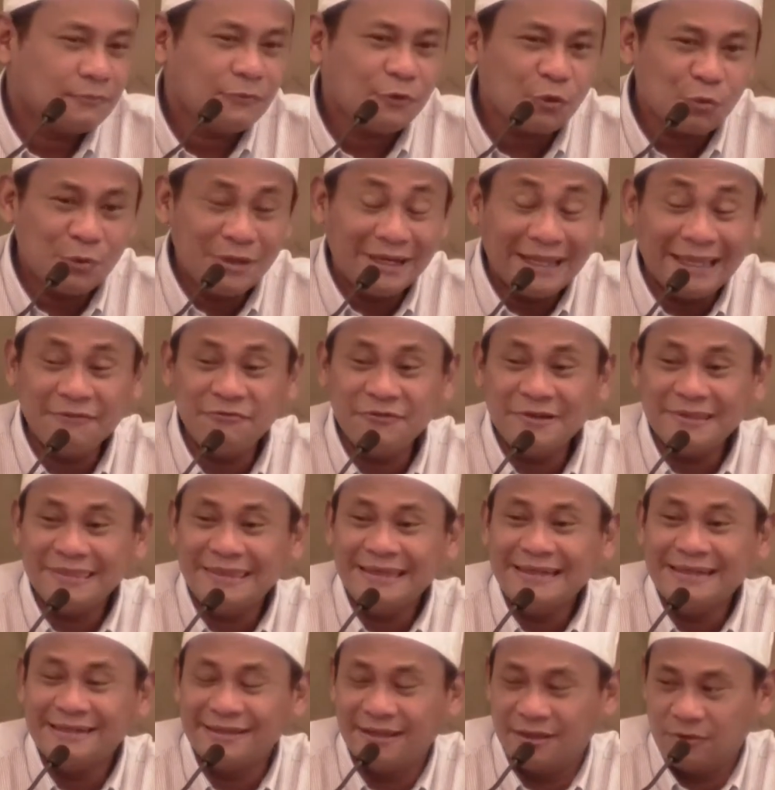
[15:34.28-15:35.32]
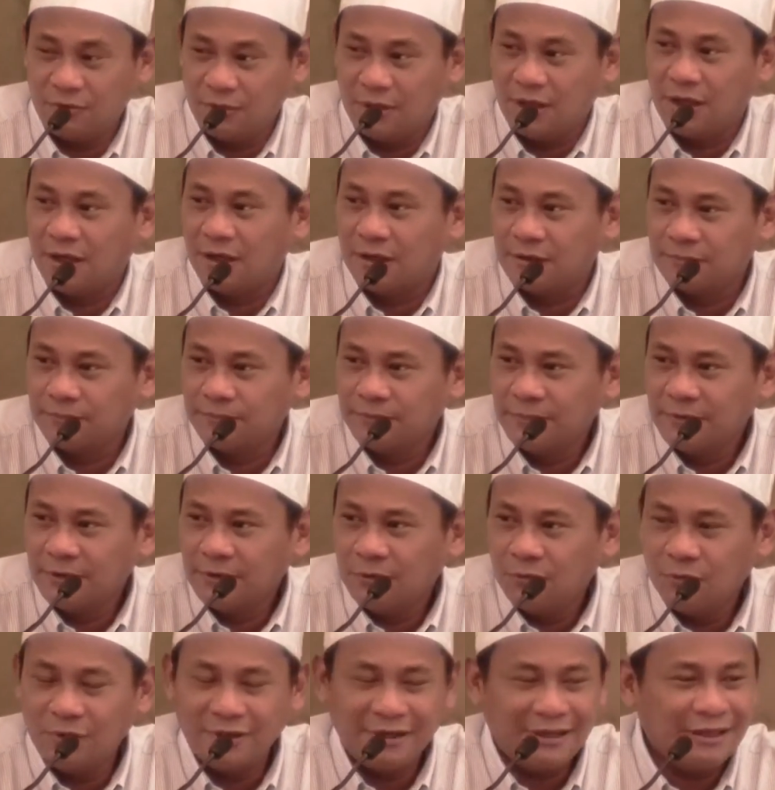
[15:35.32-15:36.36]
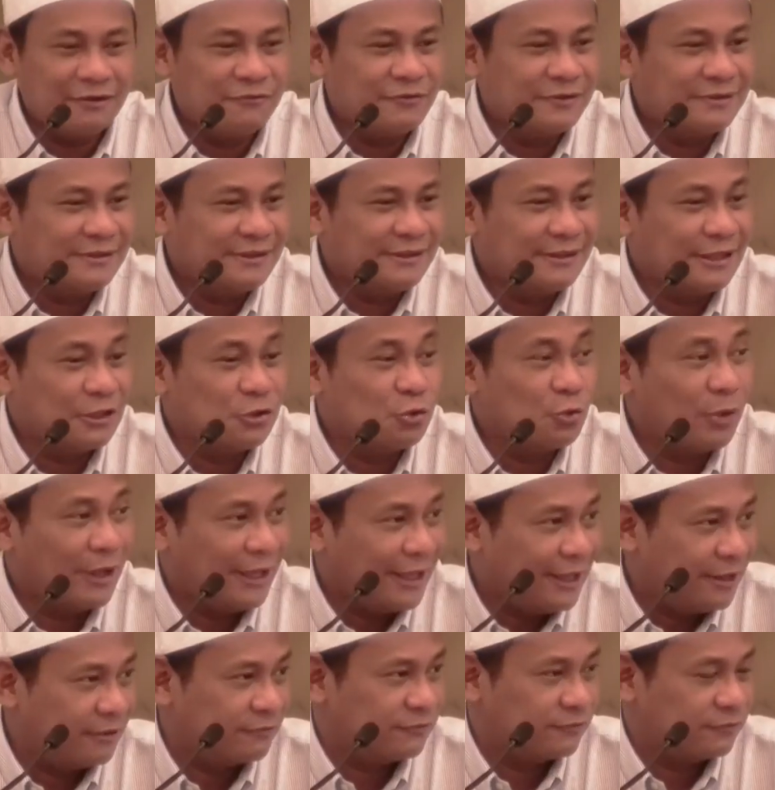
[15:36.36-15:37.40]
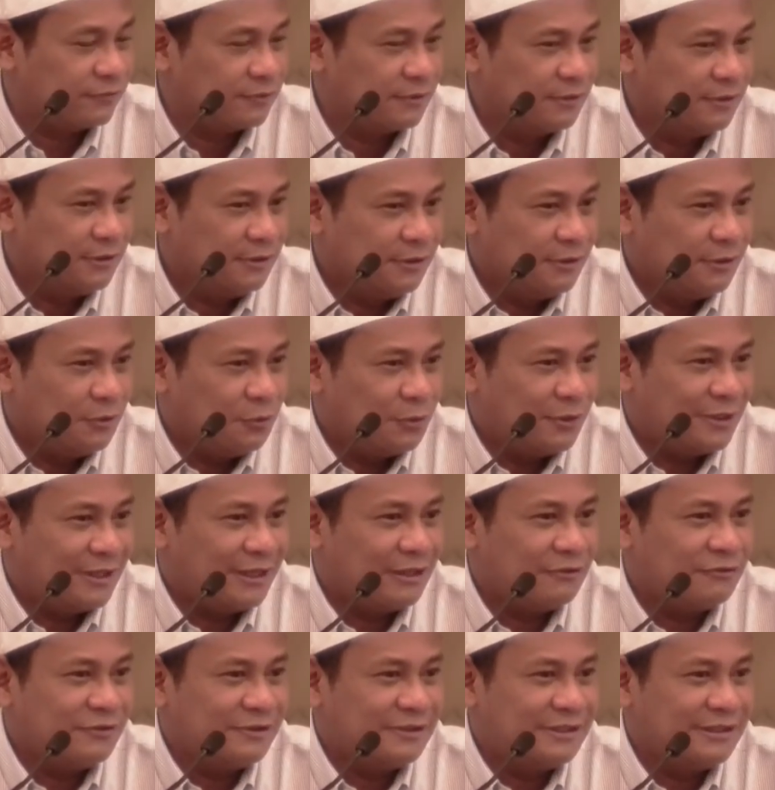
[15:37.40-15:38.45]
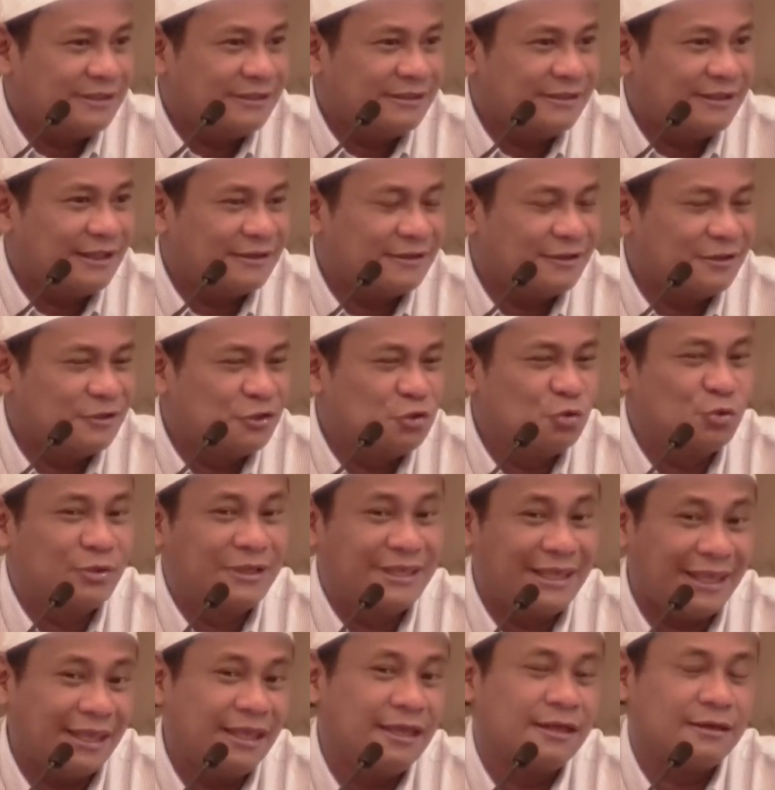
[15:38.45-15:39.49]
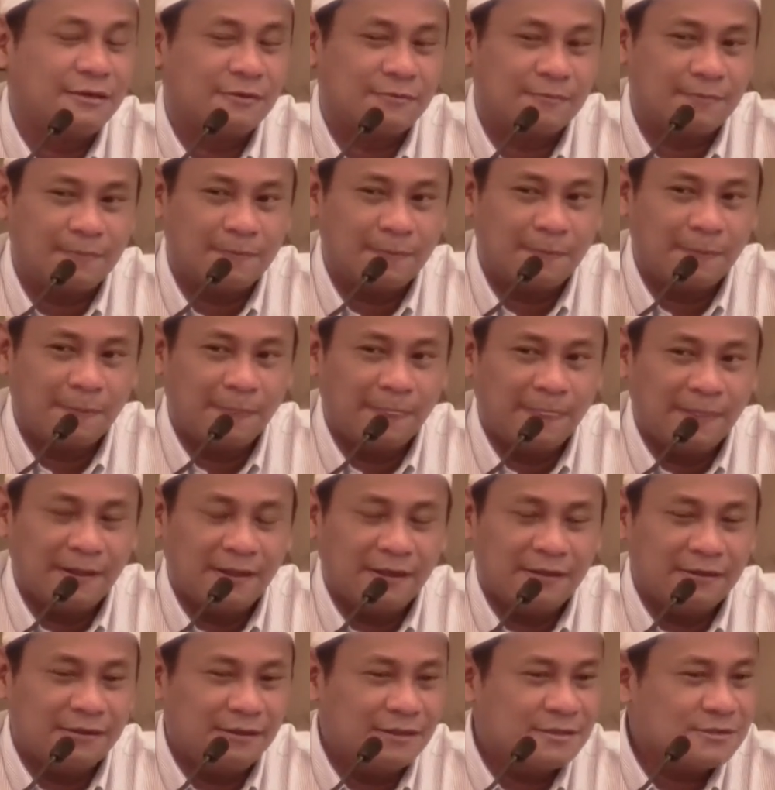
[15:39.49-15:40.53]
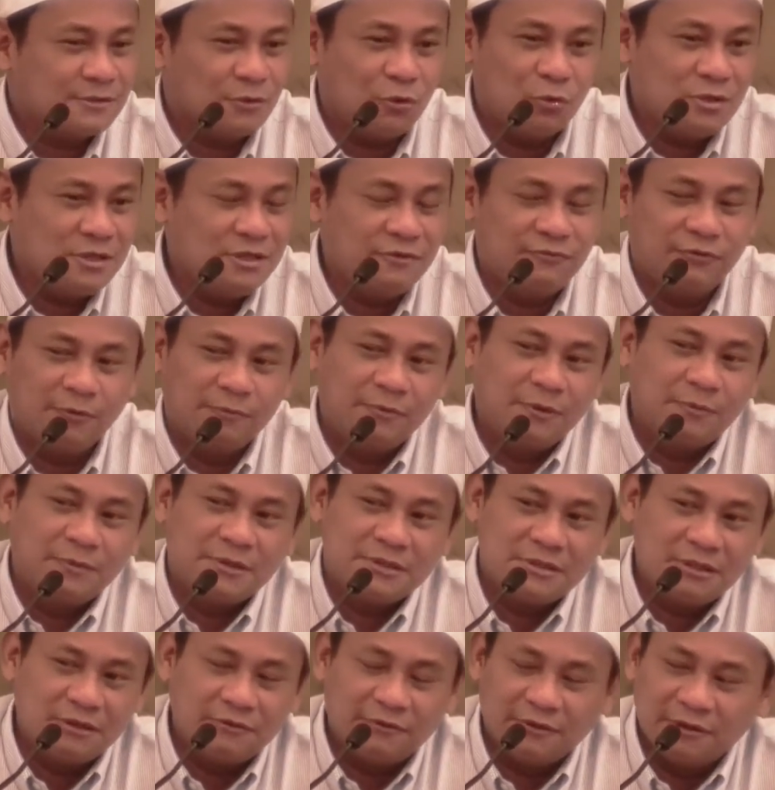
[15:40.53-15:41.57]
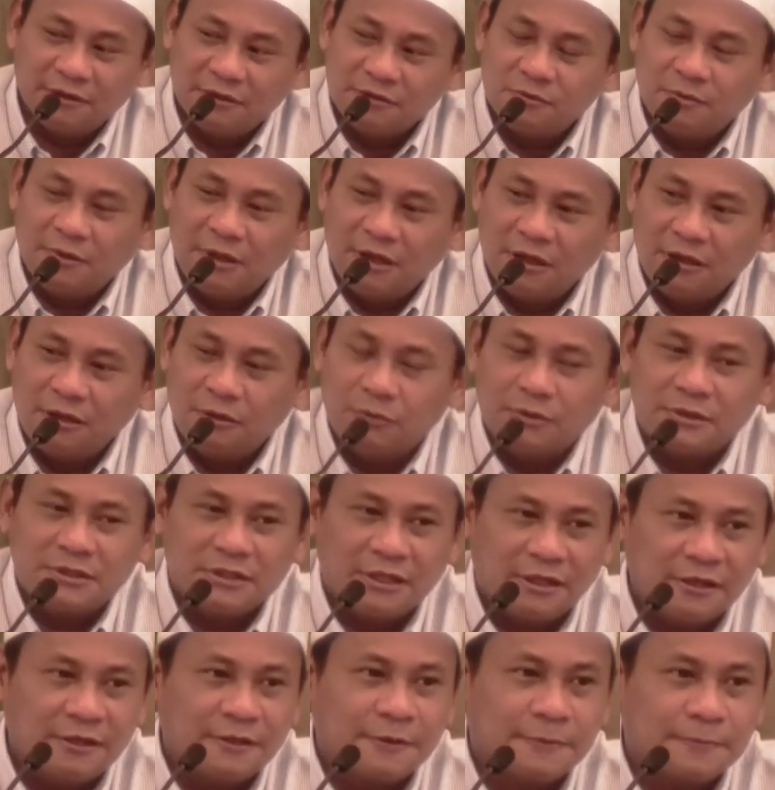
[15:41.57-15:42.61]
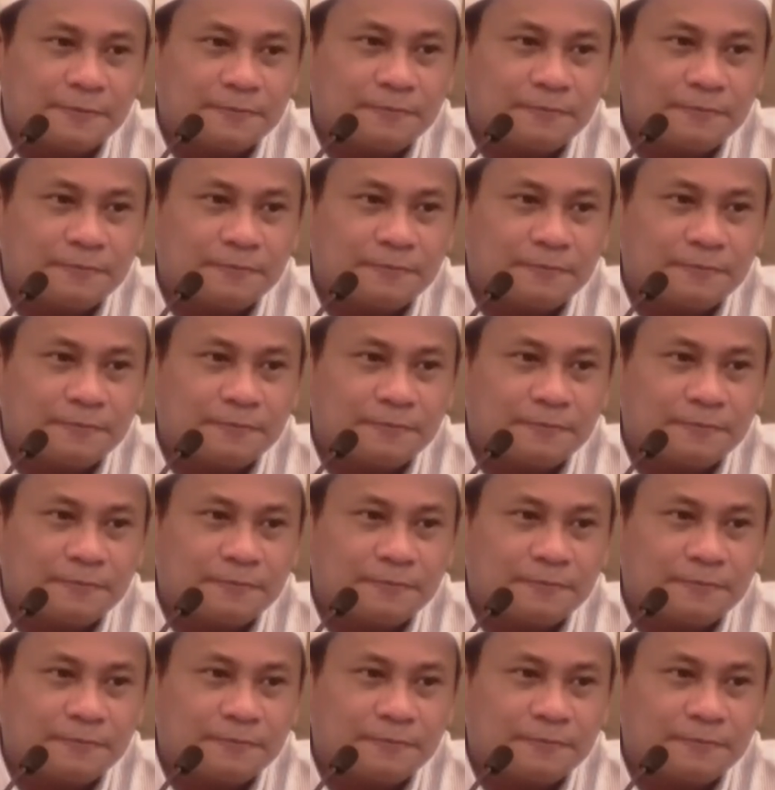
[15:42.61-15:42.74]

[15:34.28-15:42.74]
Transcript: When everything that you are, when everything that you have, when everything that you gain is only from the mercy of Allah subhanahu wa ta'ala.